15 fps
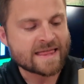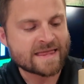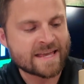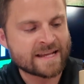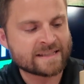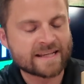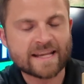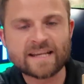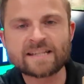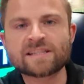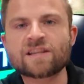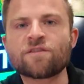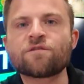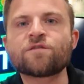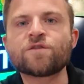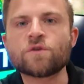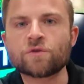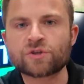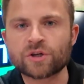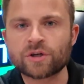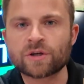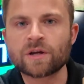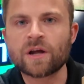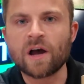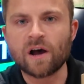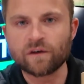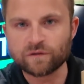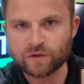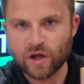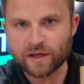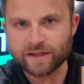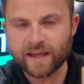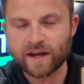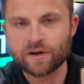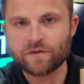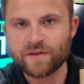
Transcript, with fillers: this is the future of lawn care.